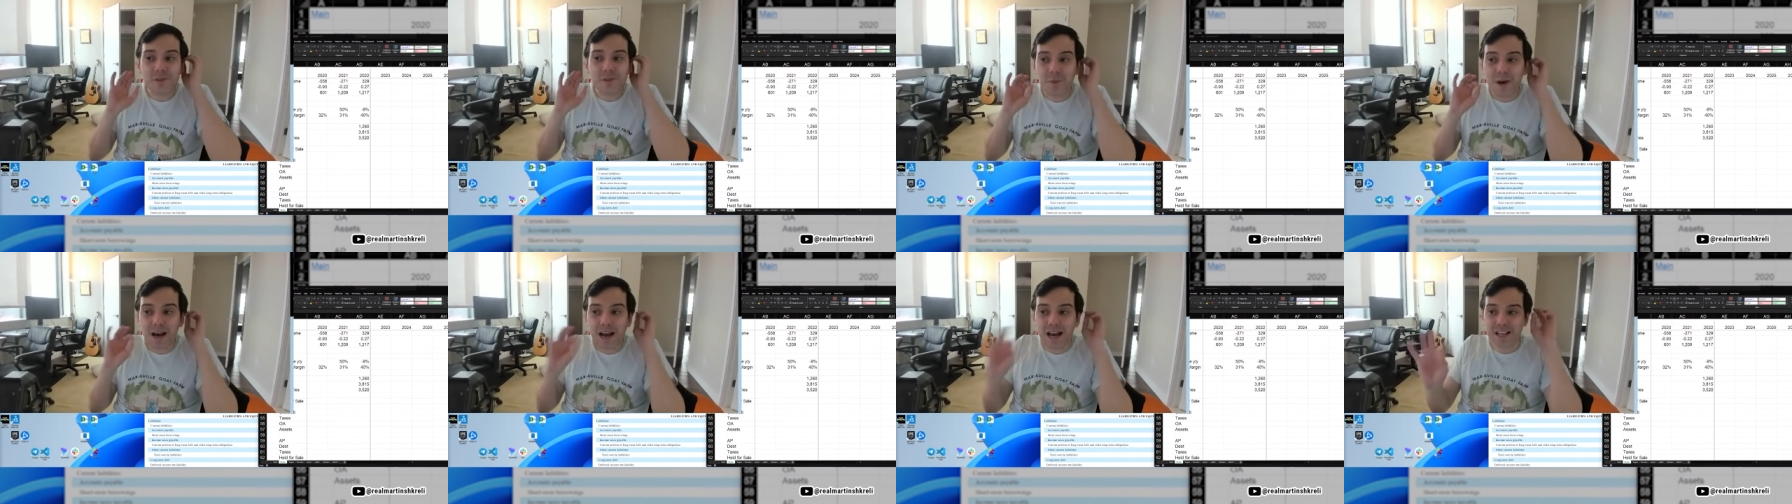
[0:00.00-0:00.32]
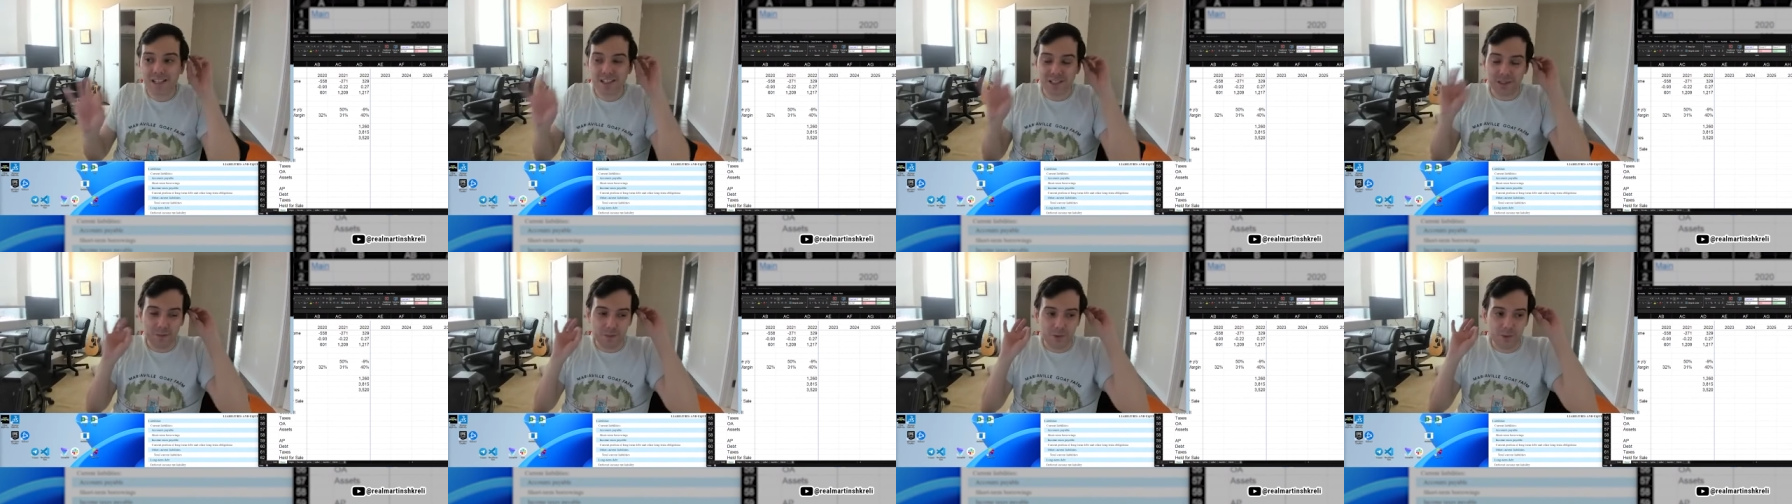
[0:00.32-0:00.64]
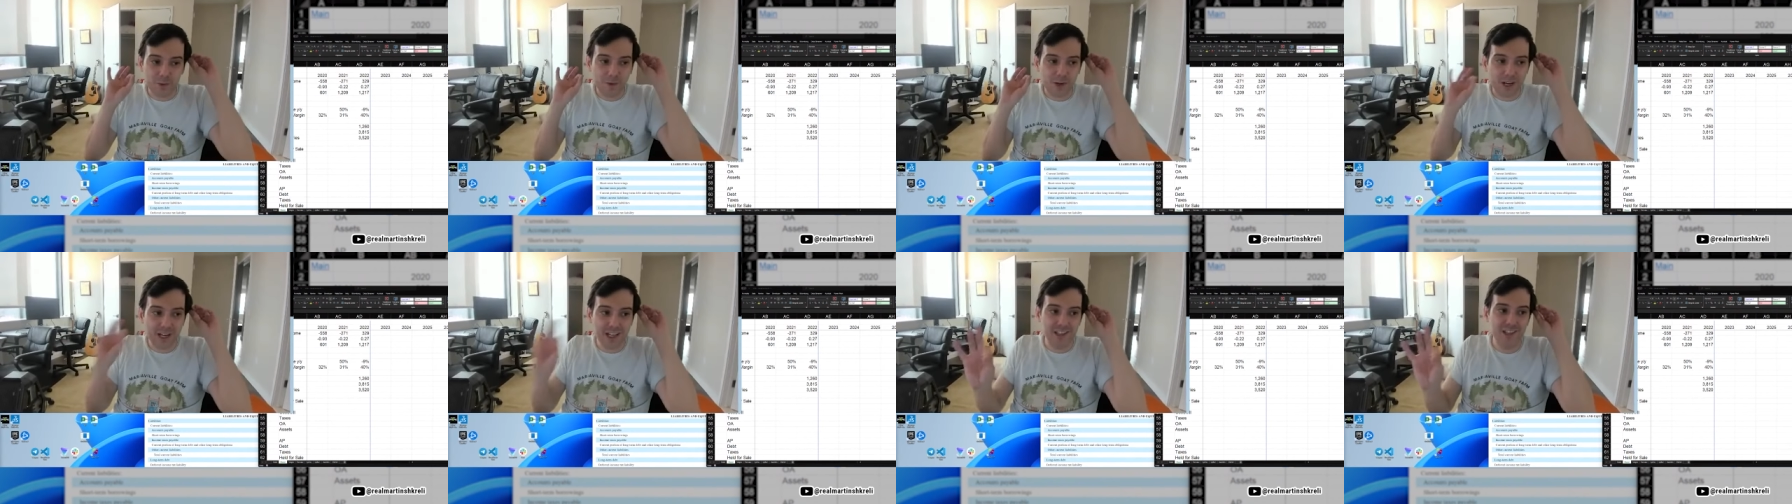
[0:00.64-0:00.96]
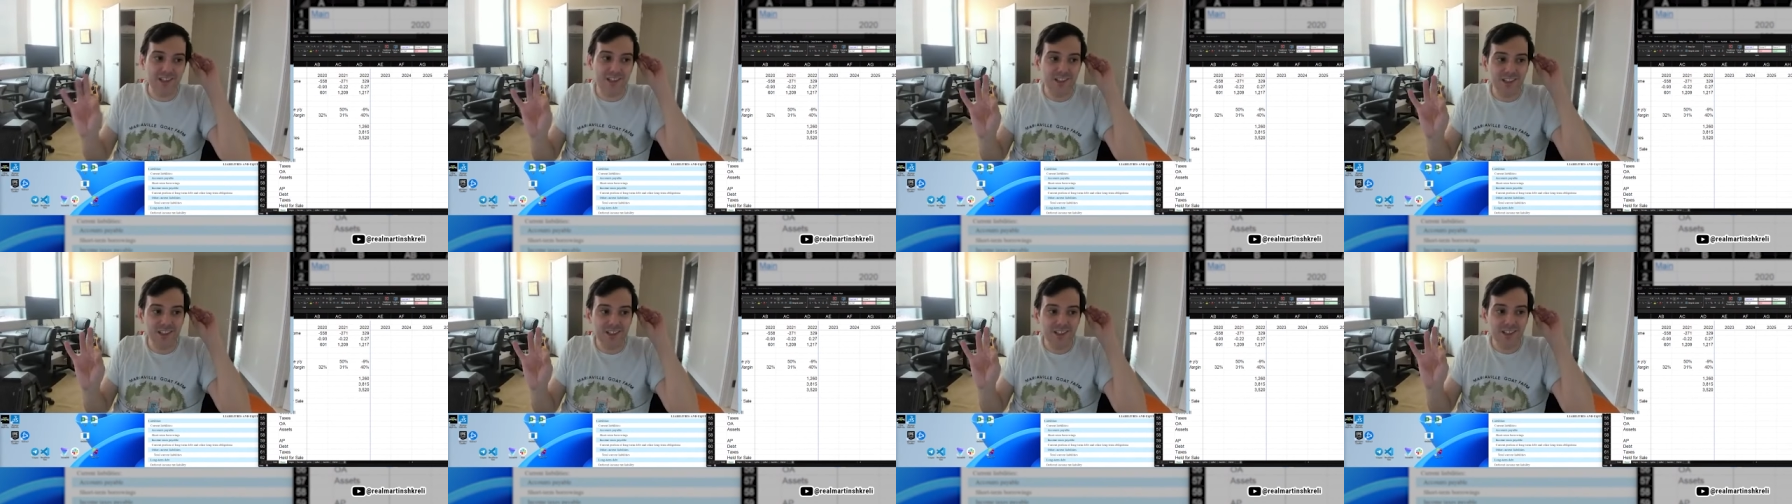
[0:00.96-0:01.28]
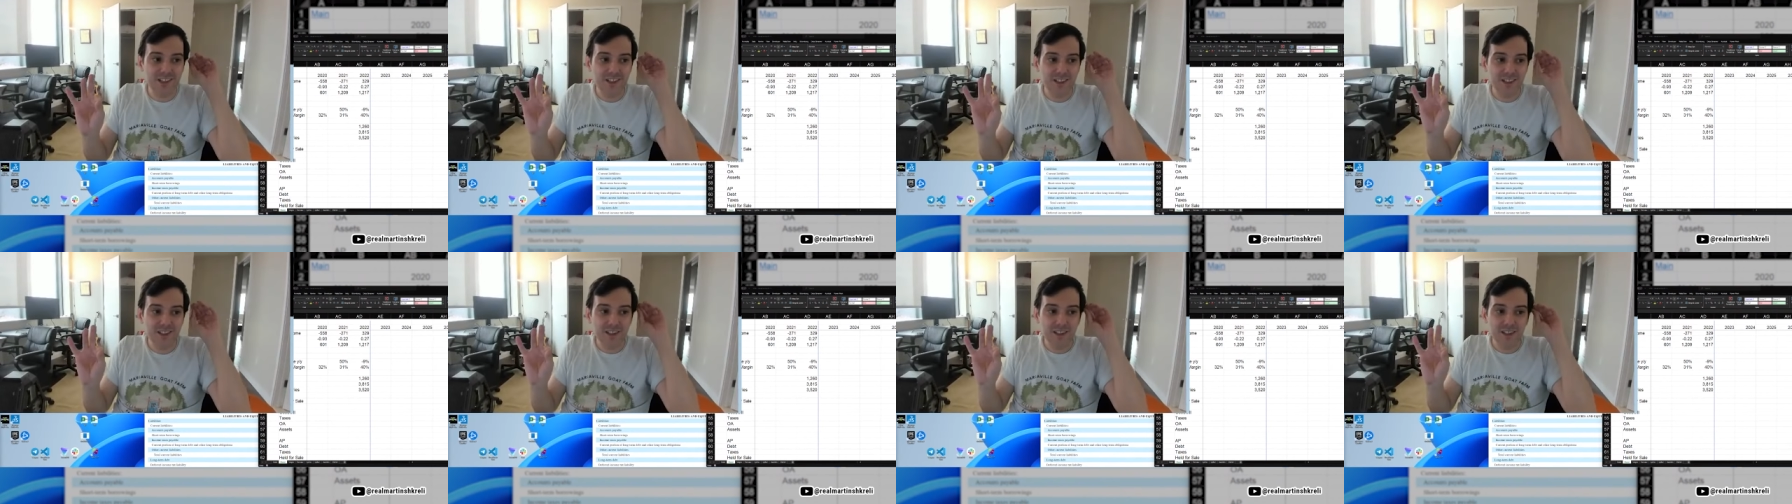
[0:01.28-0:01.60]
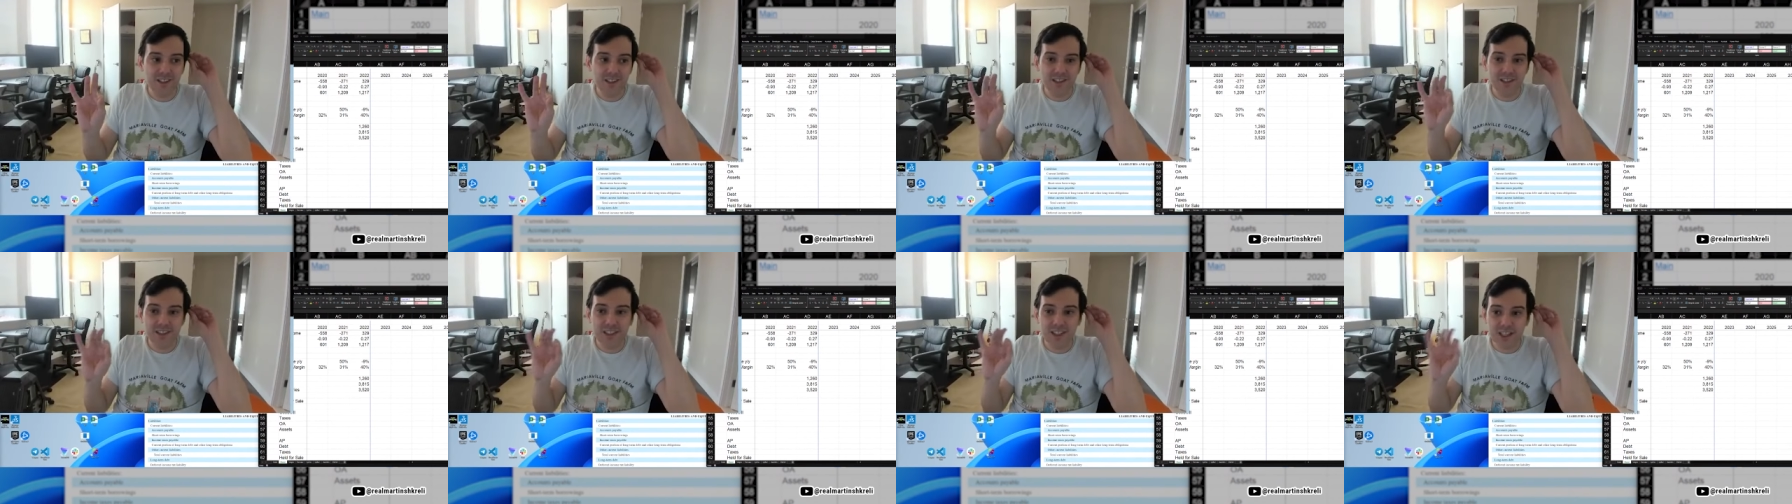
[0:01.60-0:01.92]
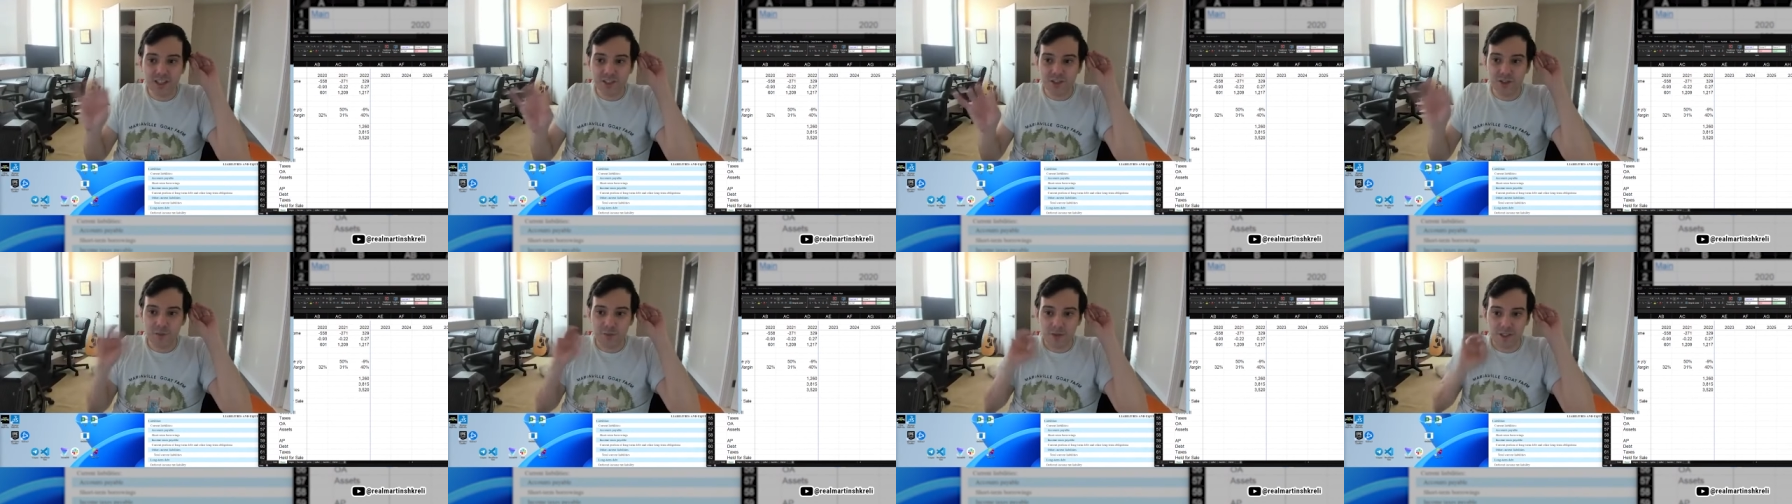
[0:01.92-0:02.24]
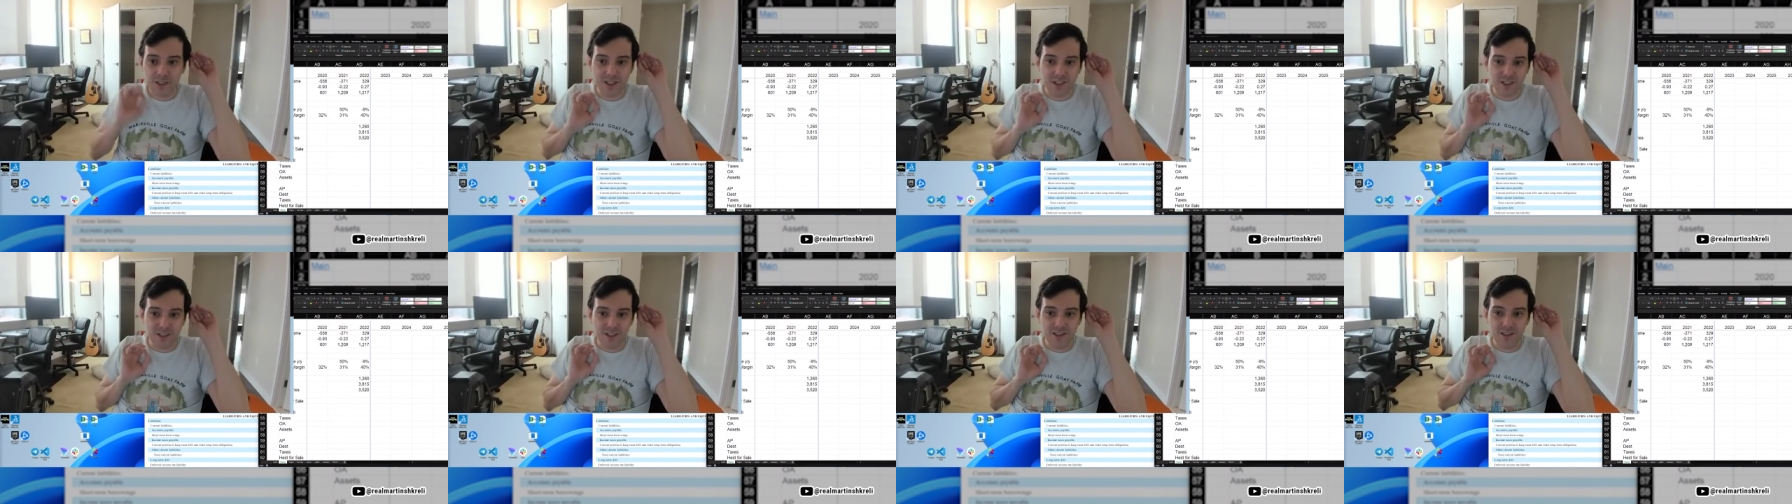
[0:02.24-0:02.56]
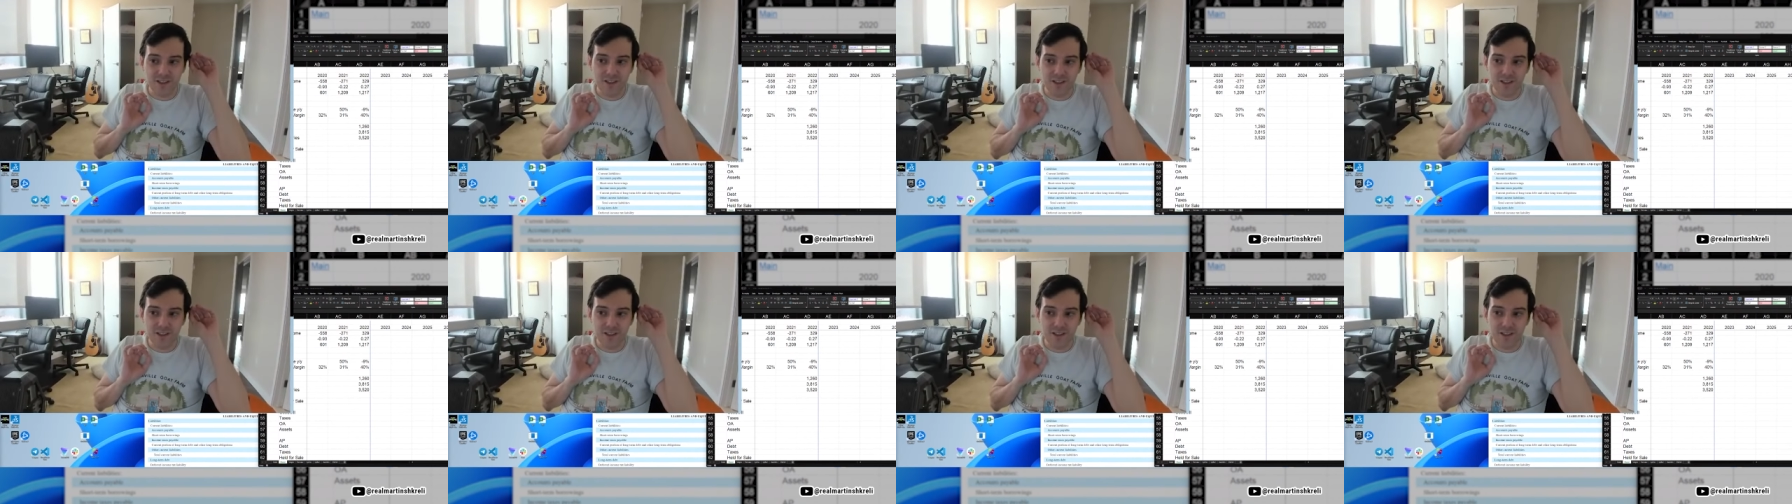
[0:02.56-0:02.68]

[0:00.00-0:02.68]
possible rate to get your money in,